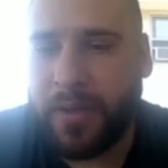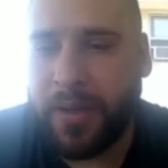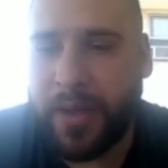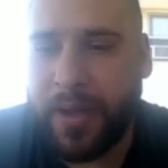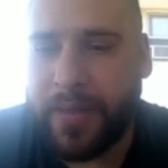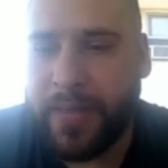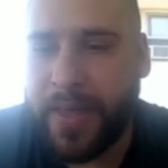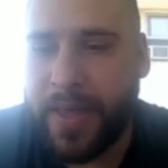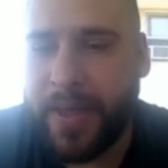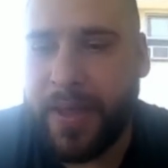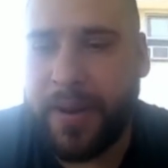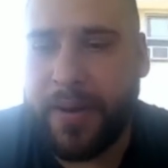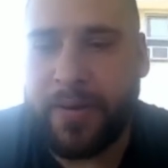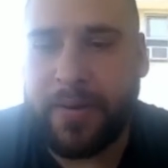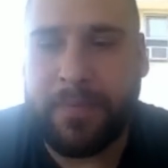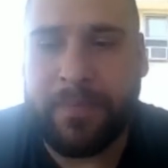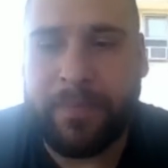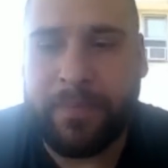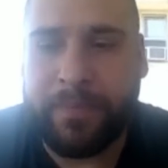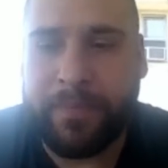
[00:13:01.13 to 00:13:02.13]
And
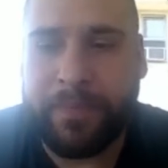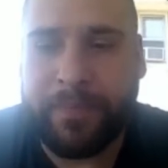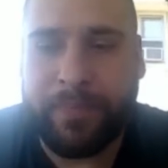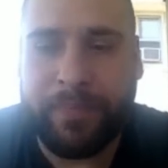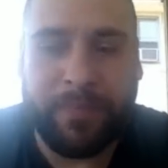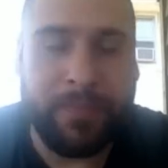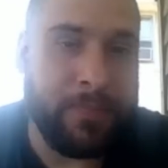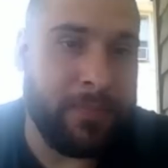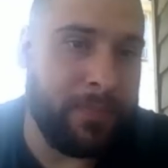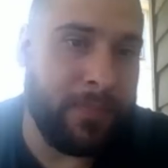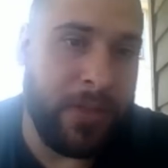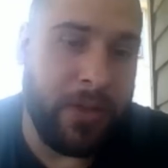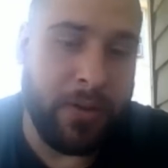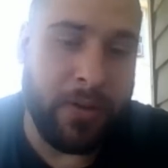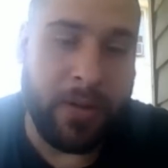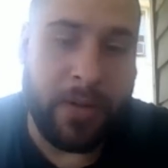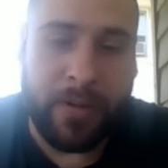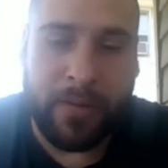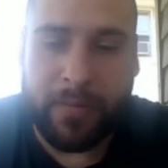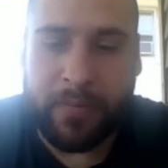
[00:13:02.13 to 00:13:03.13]
then you're
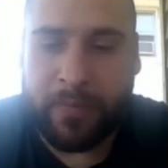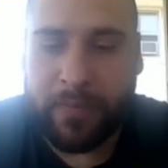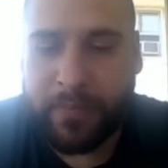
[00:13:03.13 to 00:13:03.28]
good.